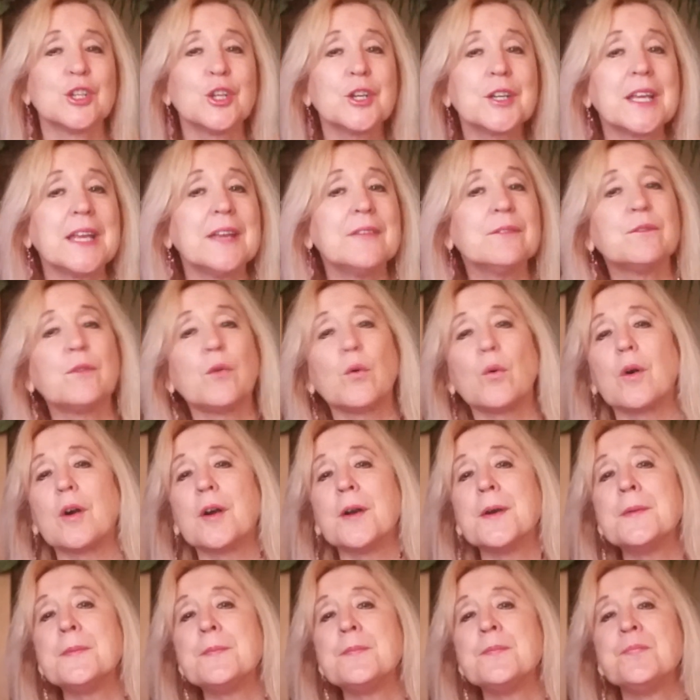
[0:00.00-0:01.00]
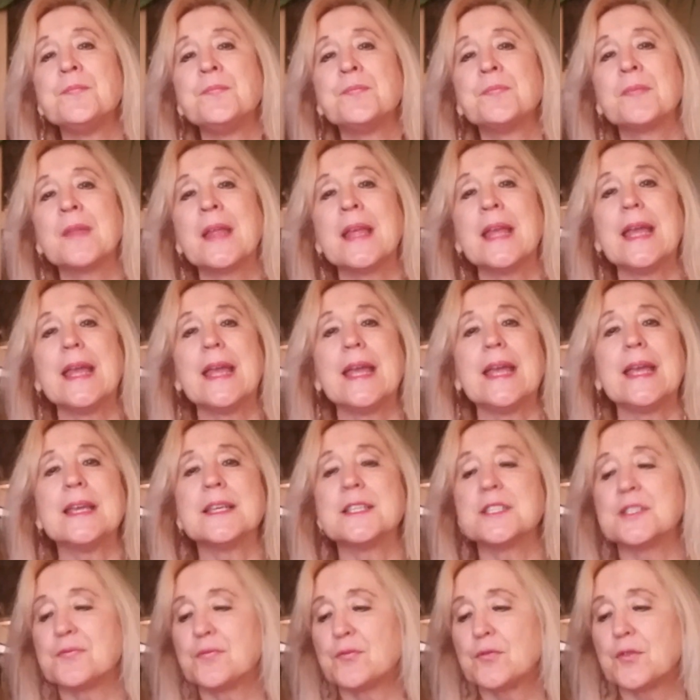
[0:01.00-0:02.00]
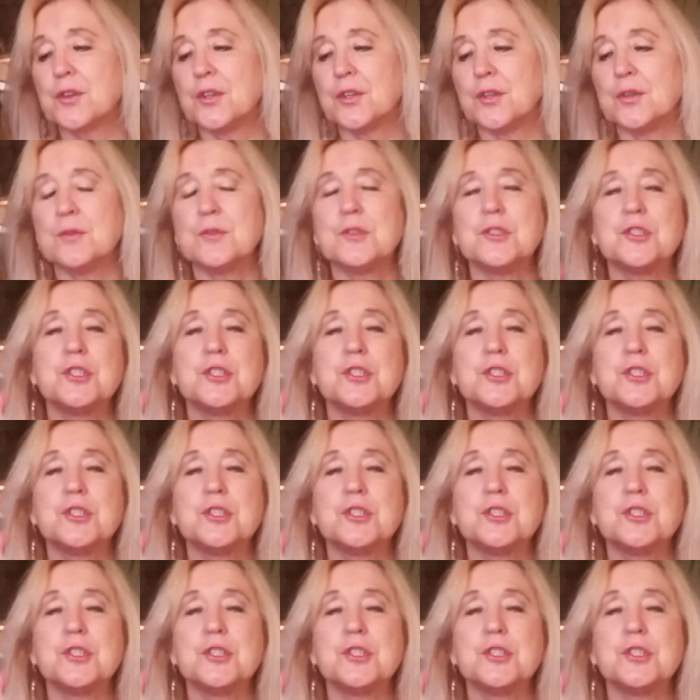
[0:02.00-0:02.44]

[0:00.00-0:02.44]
looking for is for you